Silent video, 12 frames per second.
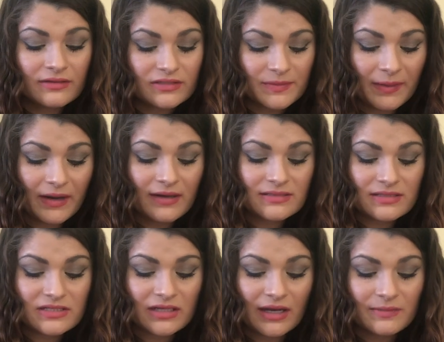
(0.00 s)
To pass the
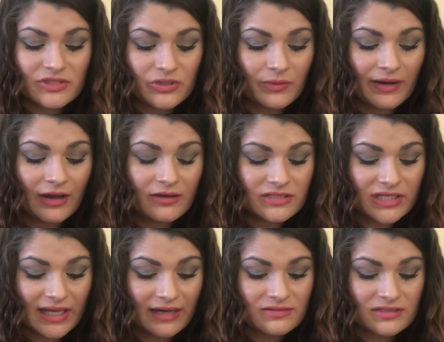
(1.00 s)
time, she went
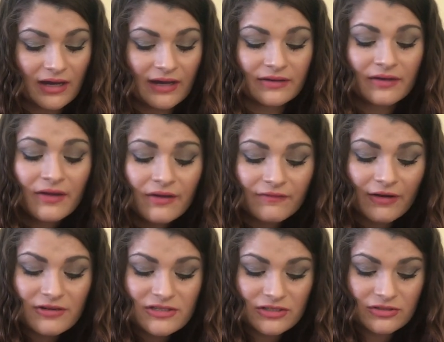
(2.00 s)
hunting outside.
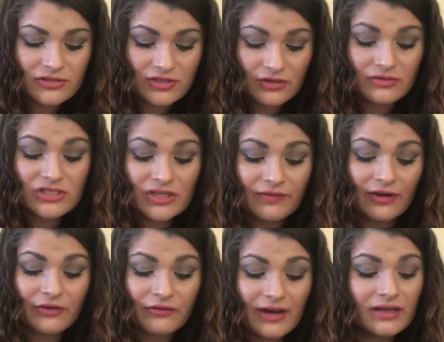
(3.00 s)
Very soon, she found
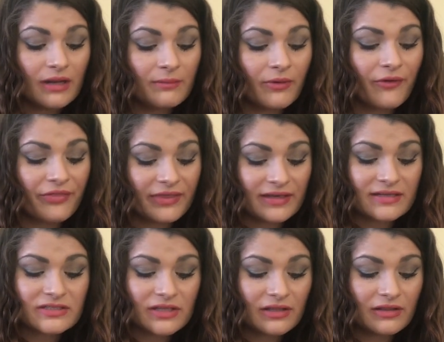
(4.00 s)
a great number of
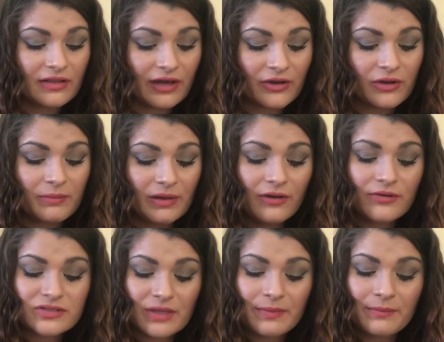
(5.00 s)
things that could be
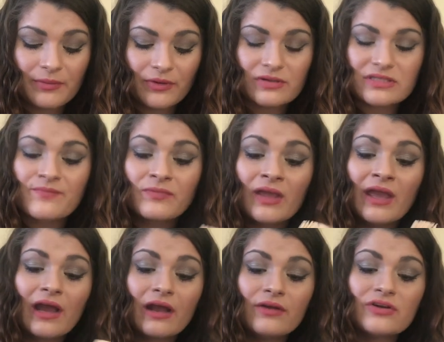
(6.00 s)
looked up in books,
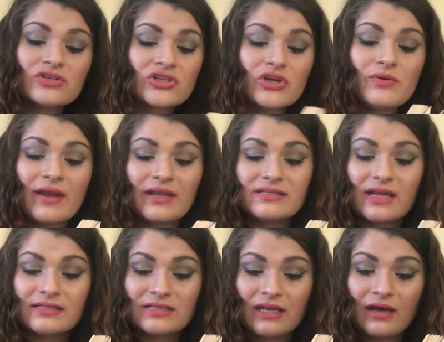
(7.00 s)
including 2-headed
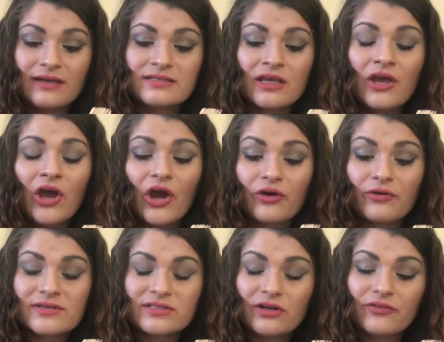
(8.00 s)
dandelions, a
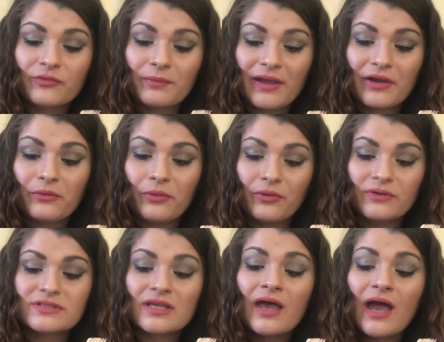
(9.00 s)
crystal of pink
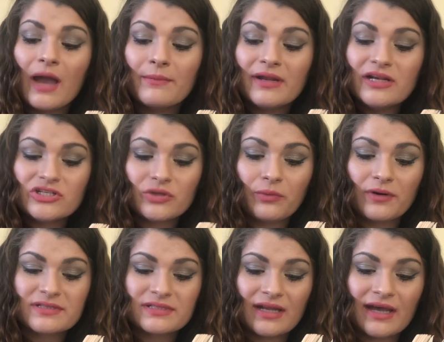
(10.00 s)
quartz, a miniature
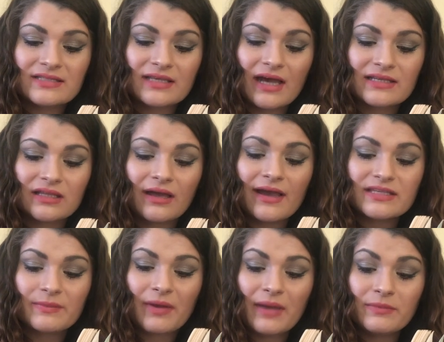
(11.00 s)
wasp nest as light as
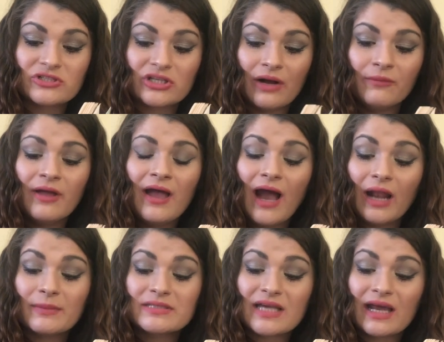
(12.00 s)
a paper shell, and
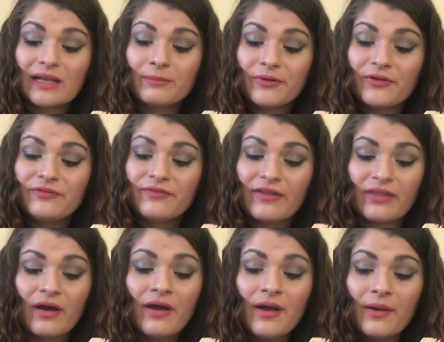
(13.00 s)
a metallic blue
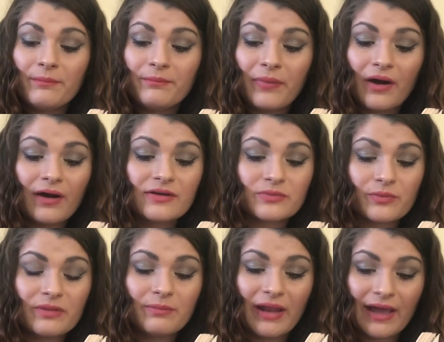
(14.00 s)
feather barred
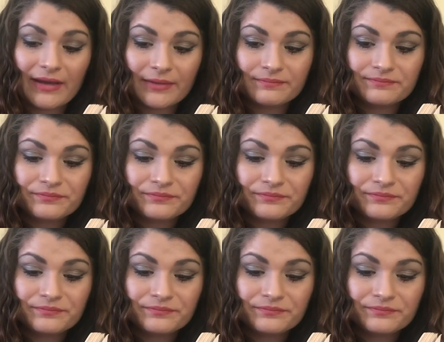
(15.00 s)
with black.